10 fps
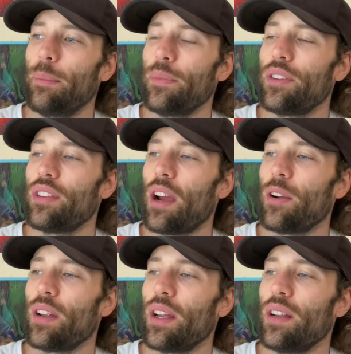
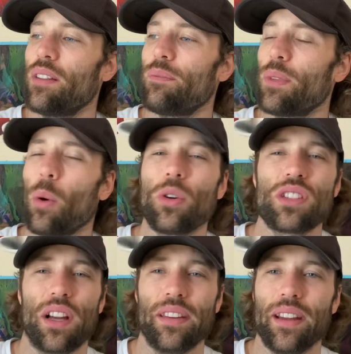Saturday or
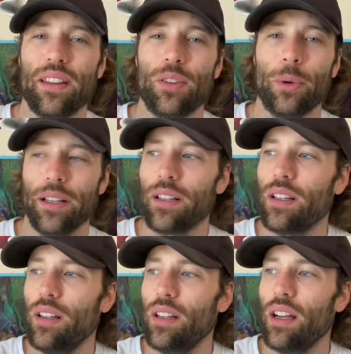Sunday this week.
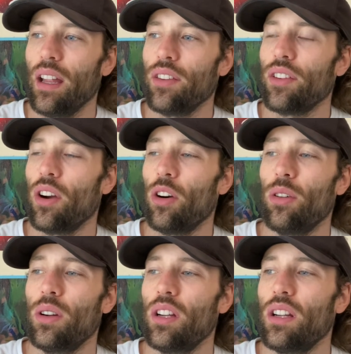And
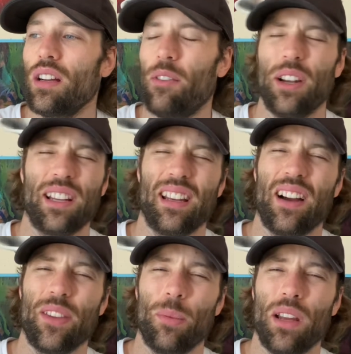so I want to get
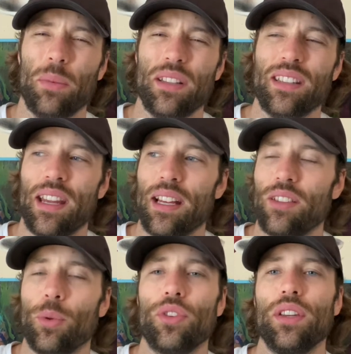out there maybe today.
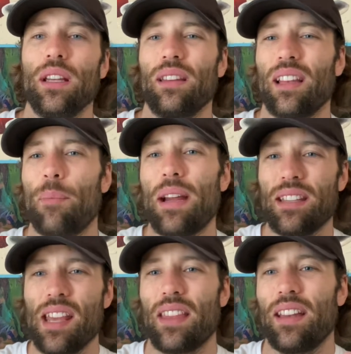So we'll see. Then I
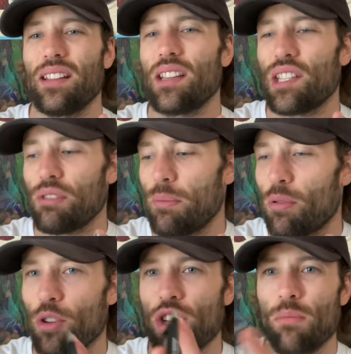might take that accessory
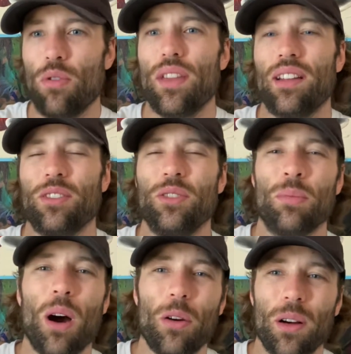portion, move that to
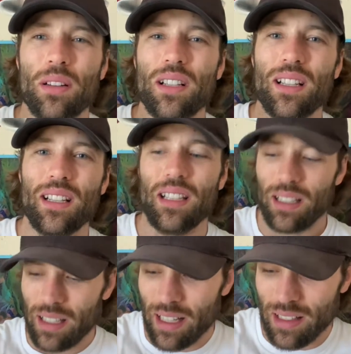tomorrow.
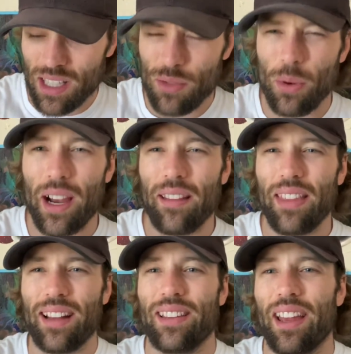Again, this is why
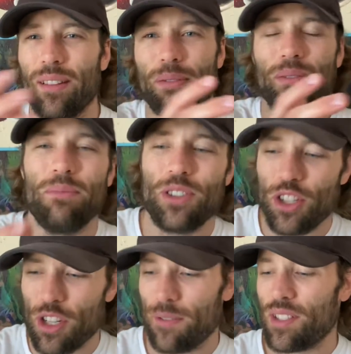things kind of
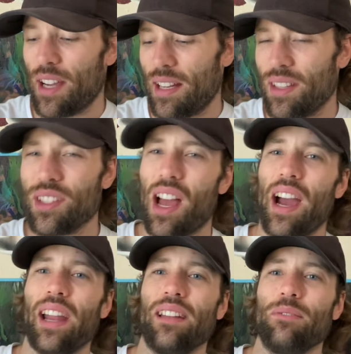shift side to
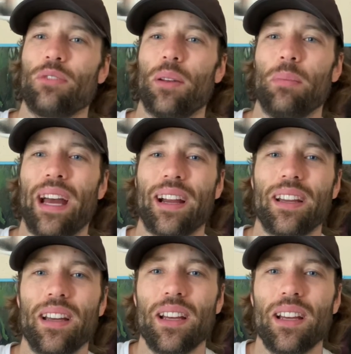side and front and back.